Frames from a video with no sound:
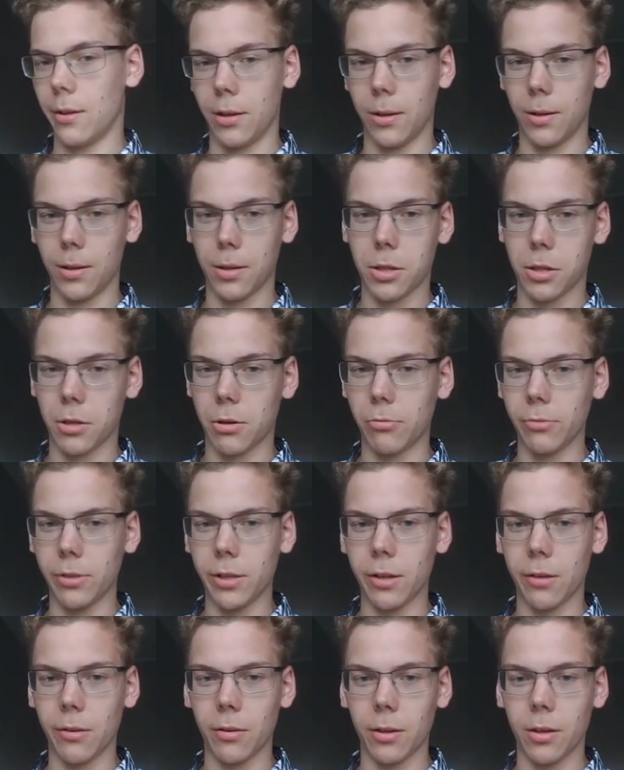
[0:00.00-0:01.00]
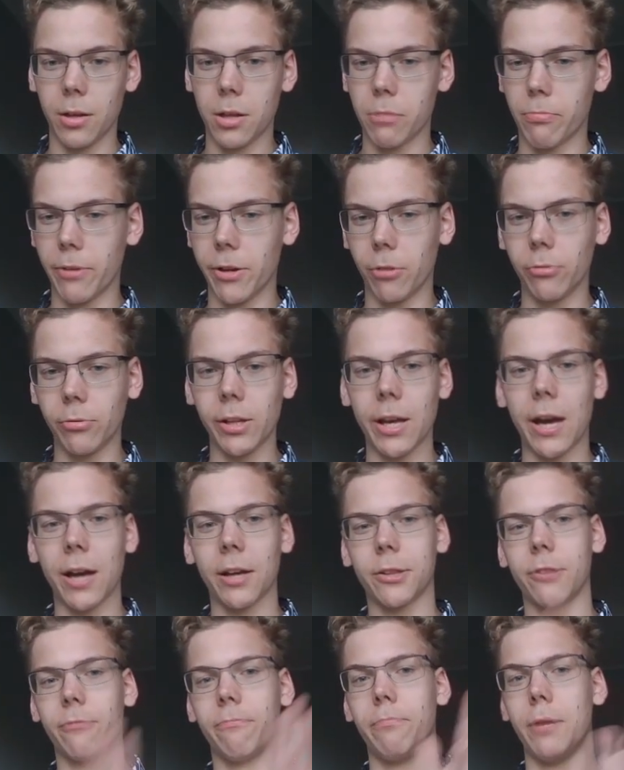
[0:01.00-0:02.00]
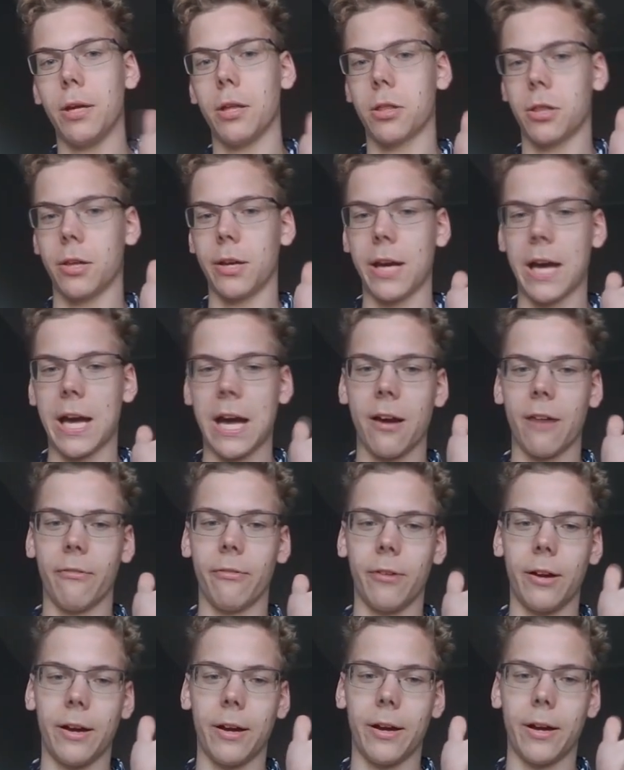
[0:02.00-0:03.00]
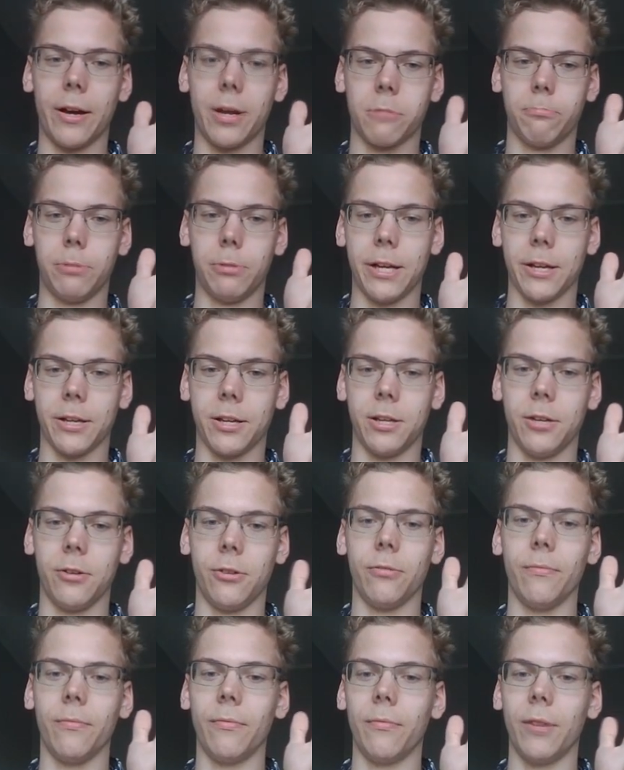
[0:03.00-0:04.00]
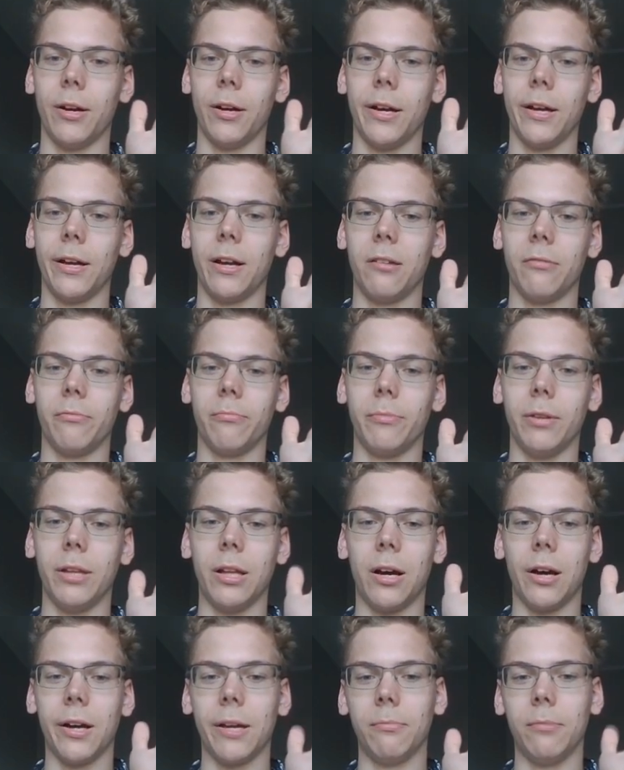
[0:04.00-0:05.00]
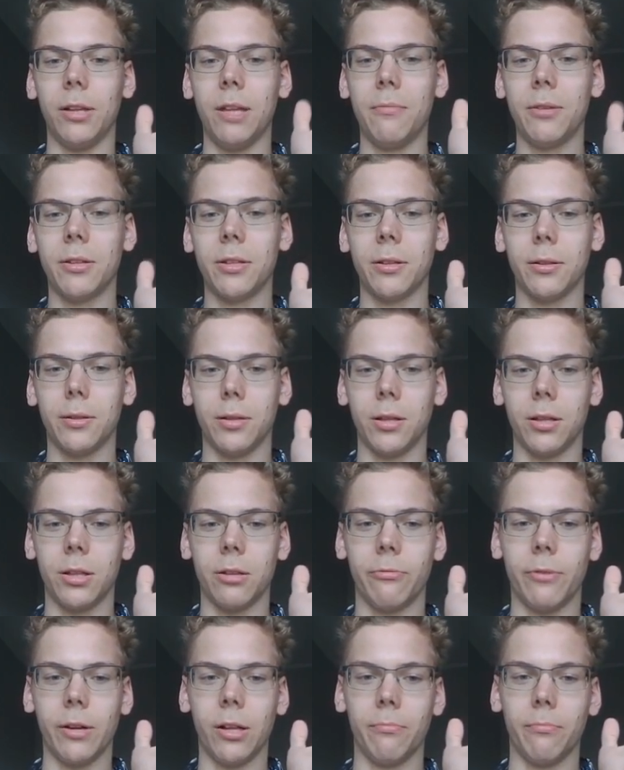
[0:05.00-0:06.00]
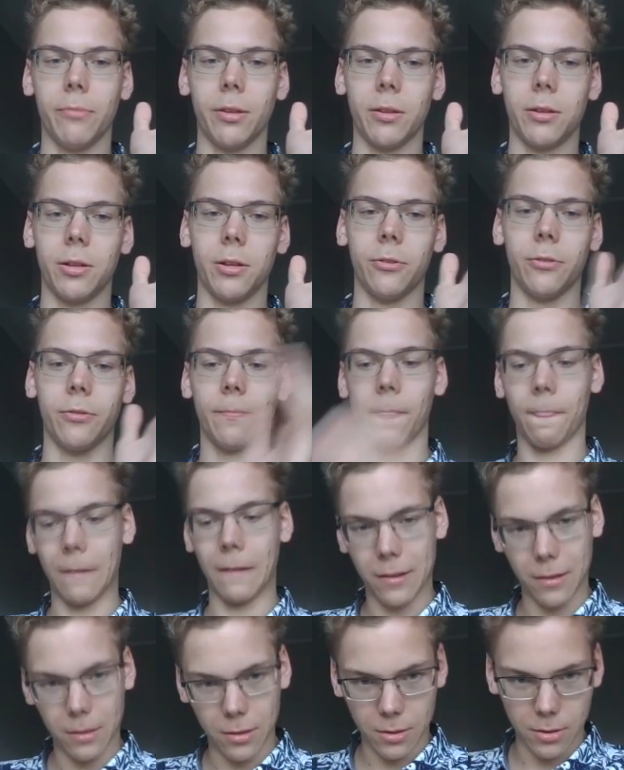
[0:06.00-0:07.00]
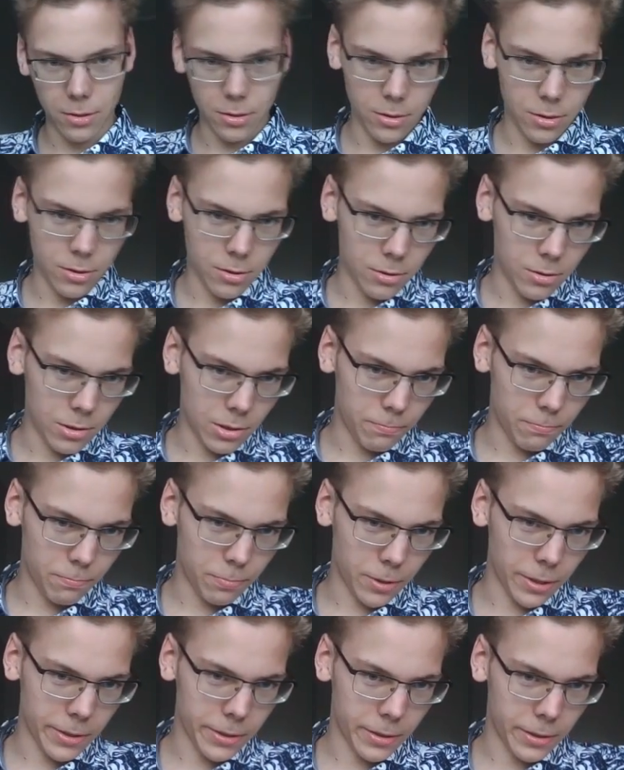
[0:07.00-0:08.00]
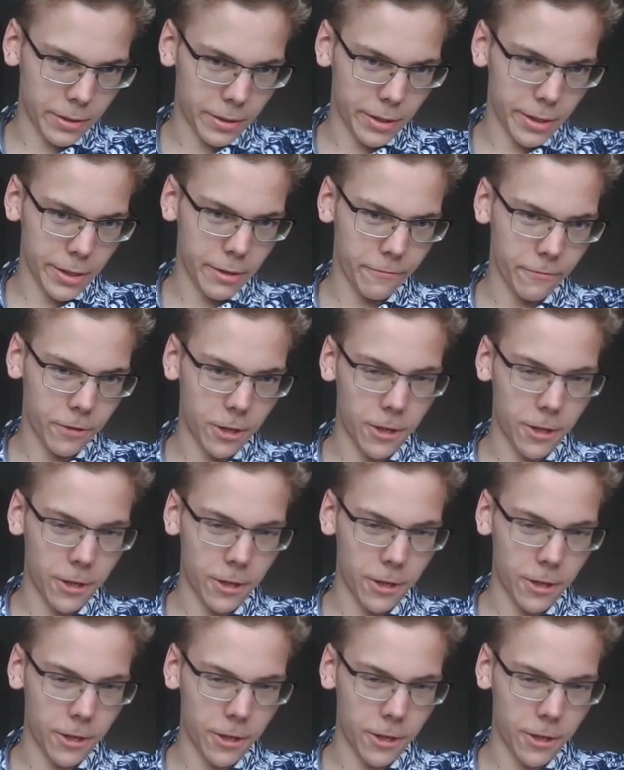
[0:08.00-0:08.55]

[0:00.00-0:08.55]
It's my only active piece I have as black here. I am limited in development here. But I